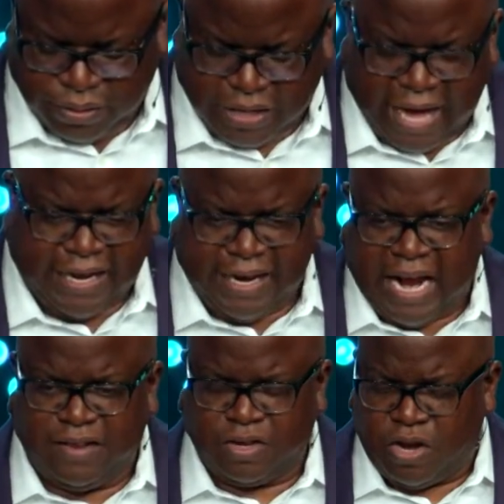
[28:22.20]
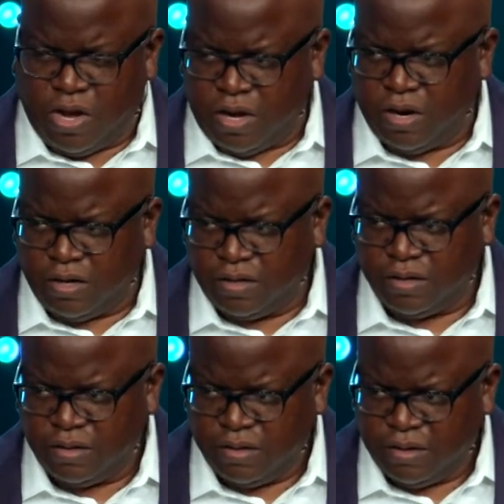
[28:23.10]
So I get out of the car
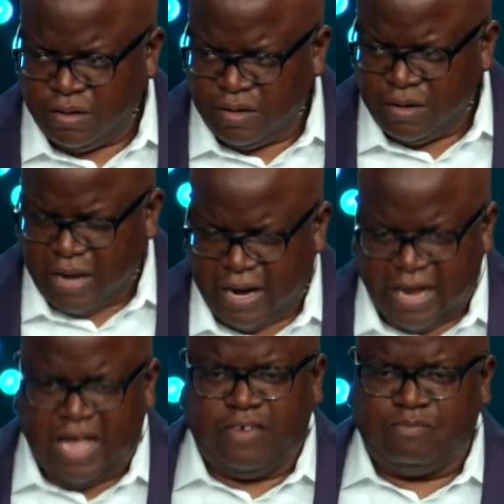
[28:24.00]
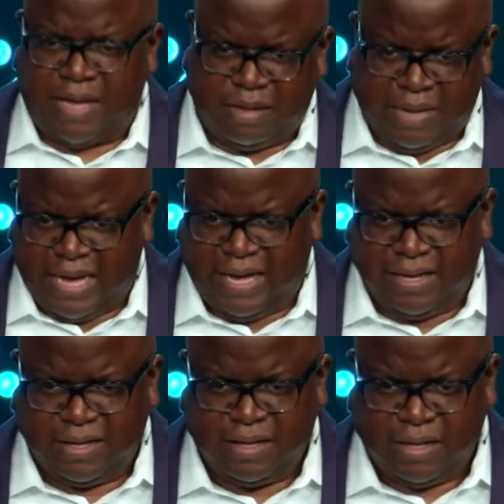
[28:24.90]
and I have my bag
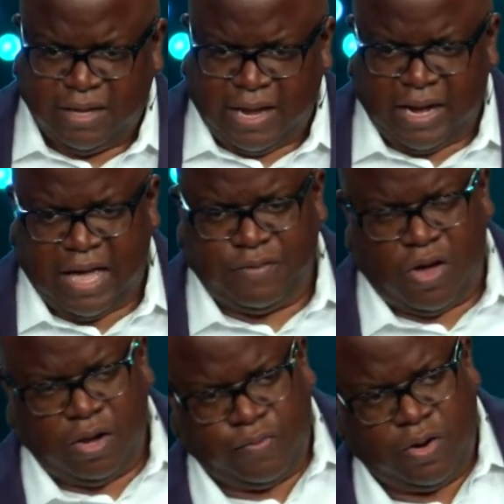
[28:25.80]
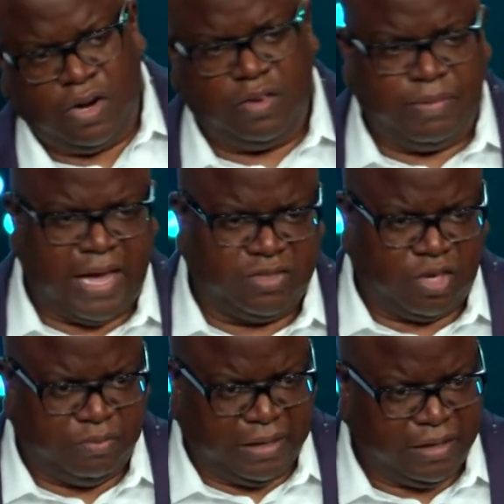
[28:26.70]
and have all of her other bags
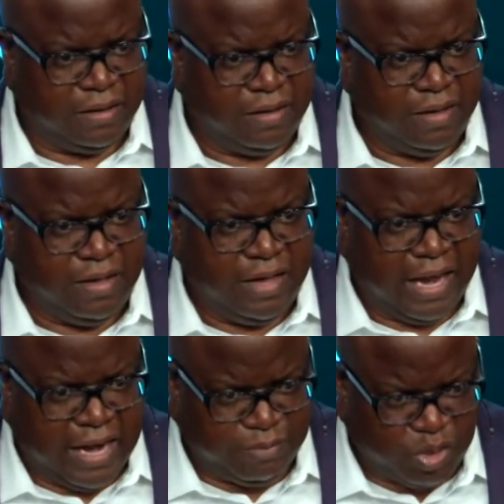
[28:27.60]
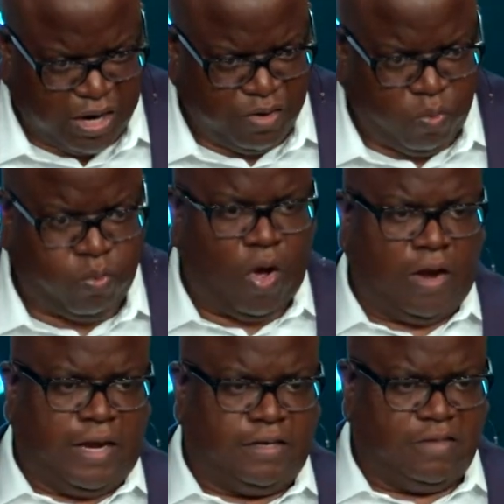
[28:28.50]
on me. And I'm trying to
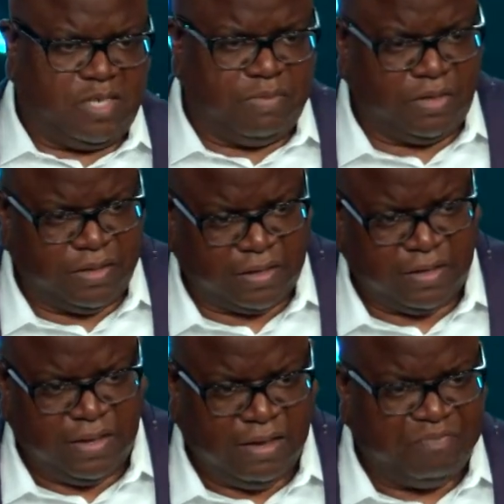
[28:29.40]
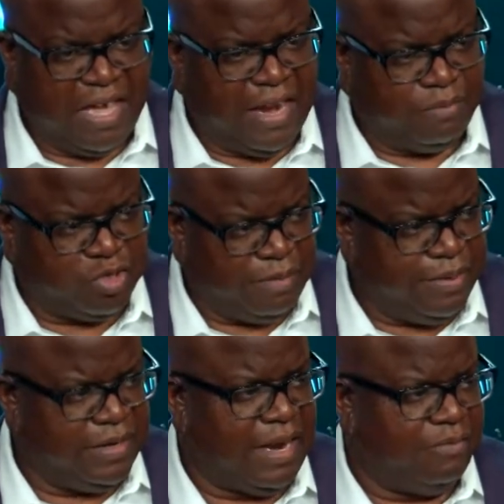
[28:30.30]
walk into this building and I'm
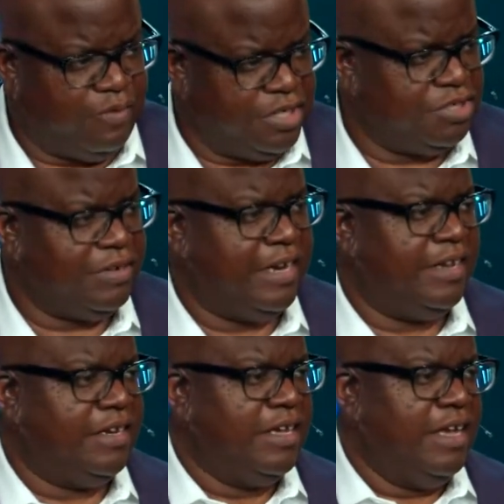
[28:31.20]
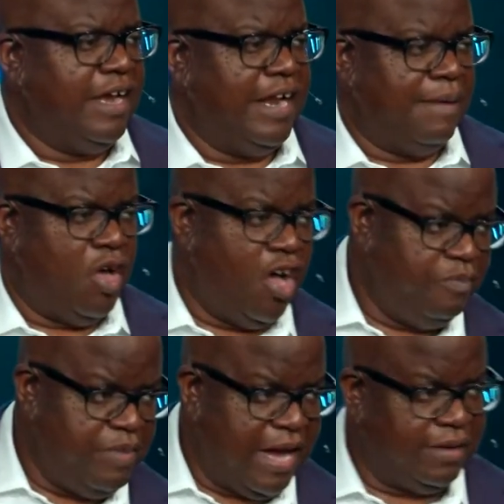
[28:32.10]
tripping and I'm frustrated and I'm
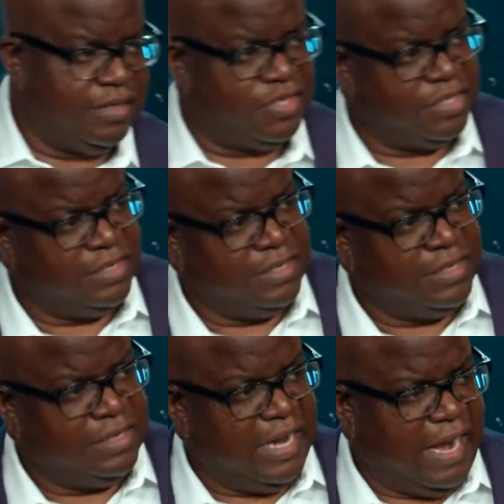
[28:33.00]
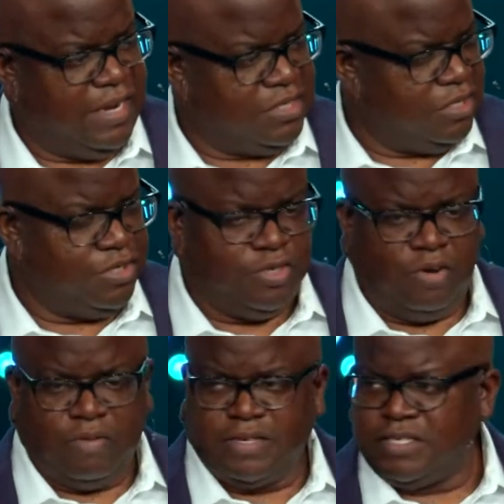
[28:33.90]
off balance. And this little
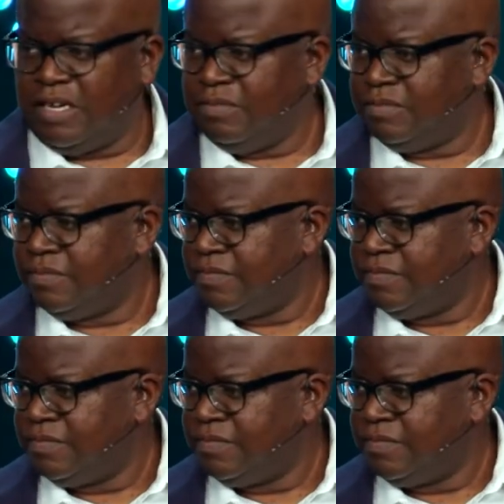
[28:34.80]
dude runs up